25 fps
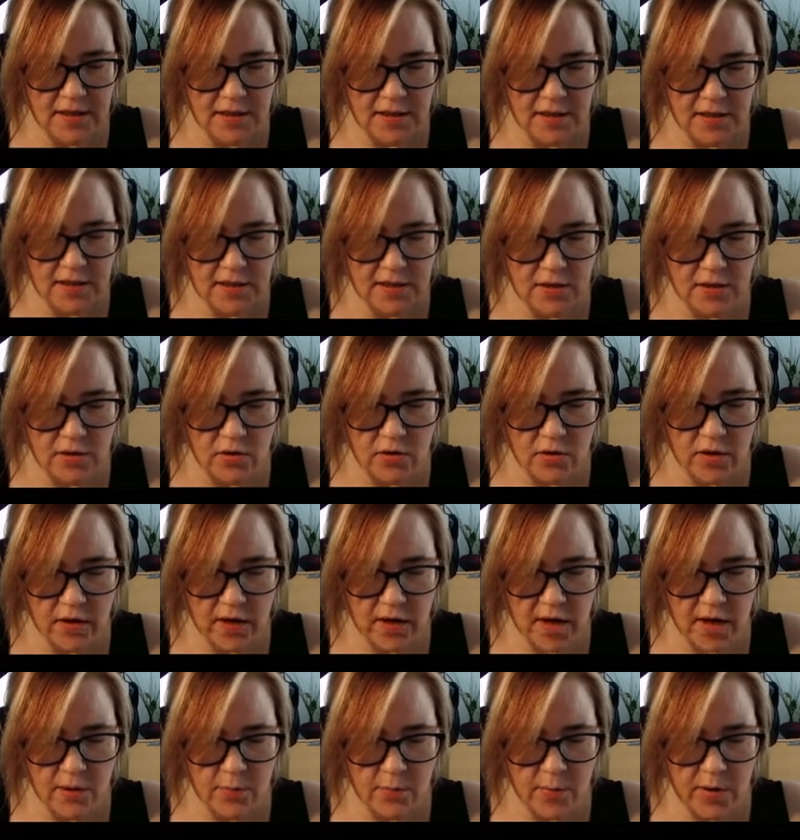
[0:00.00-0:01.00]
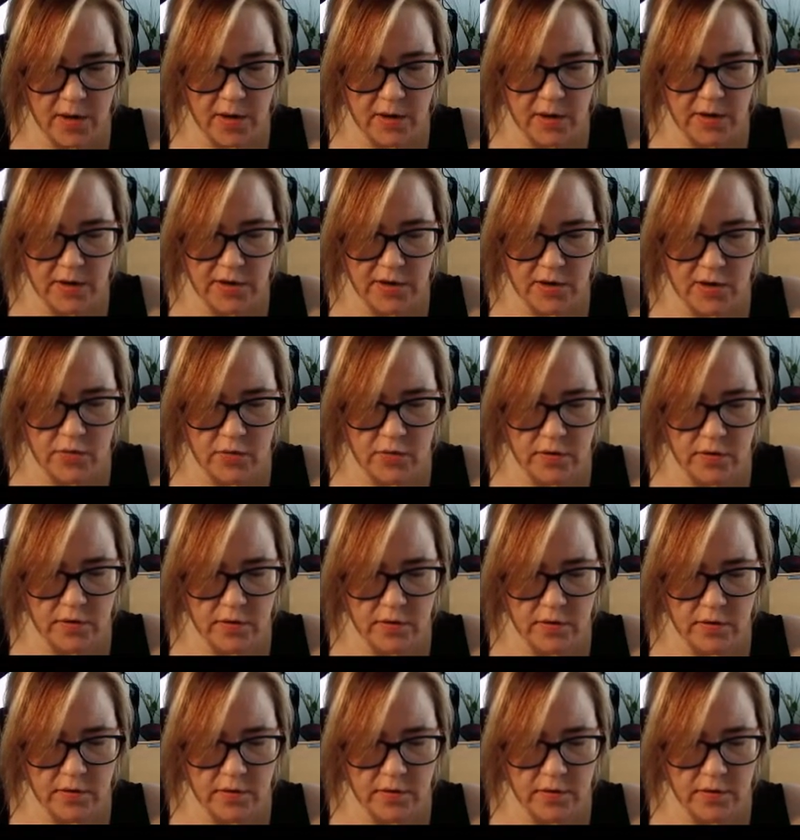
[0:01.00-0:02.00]
So I got Pekkas doing
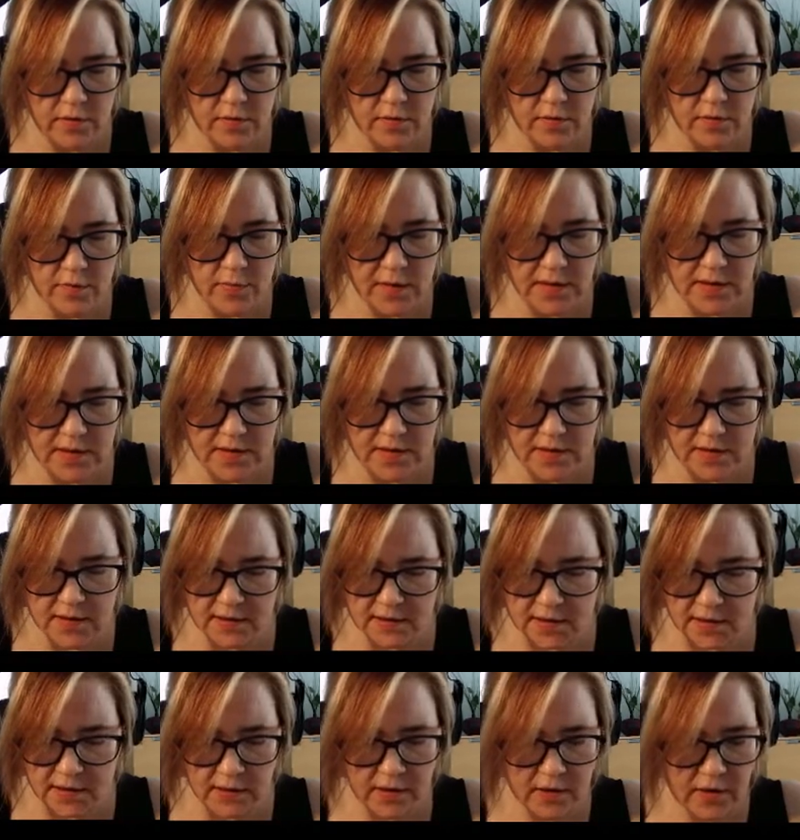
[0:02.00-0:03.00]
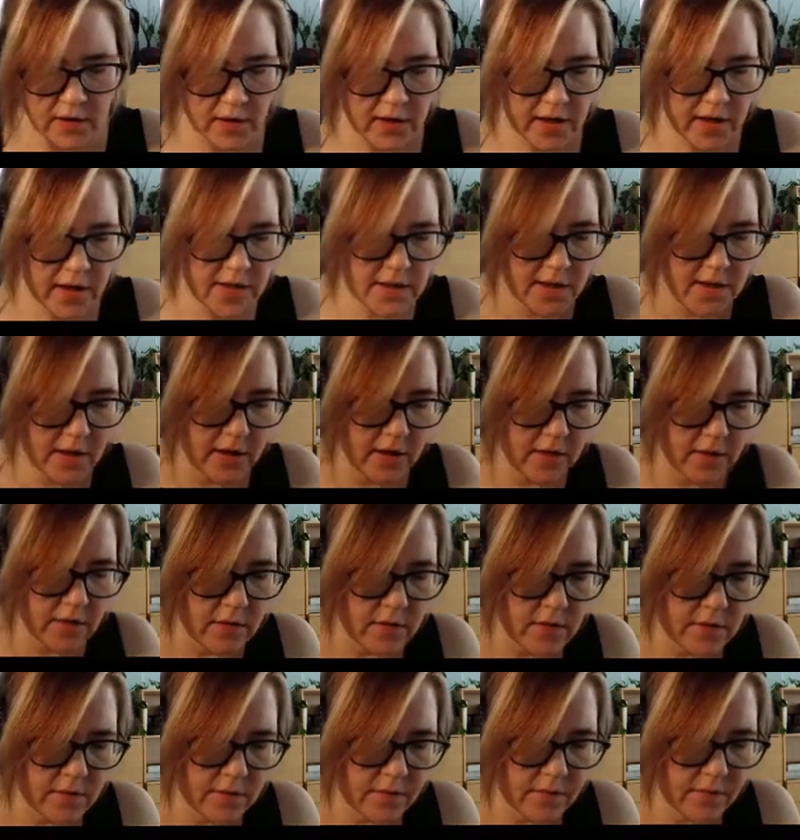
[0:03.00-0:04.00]
their business down. Oh, I guess I could
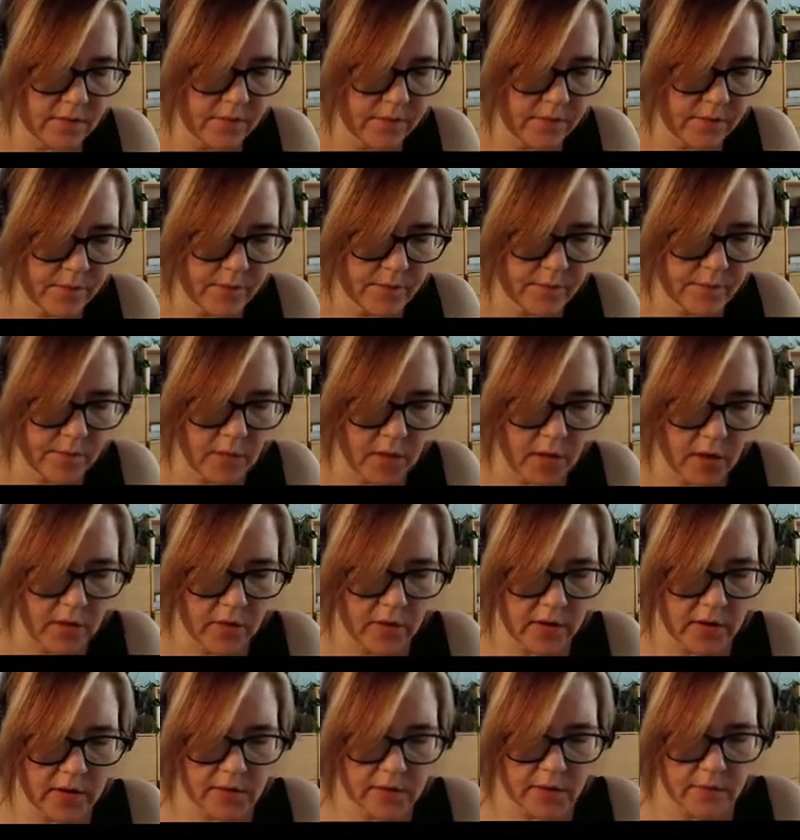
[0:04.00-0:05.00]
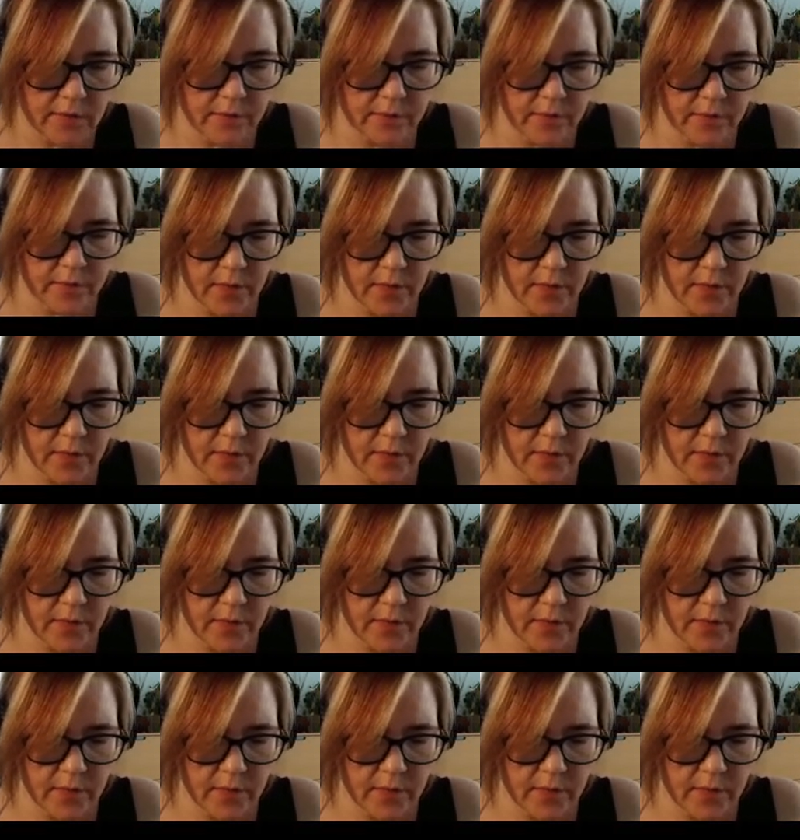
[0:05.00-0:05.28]
get rid of some...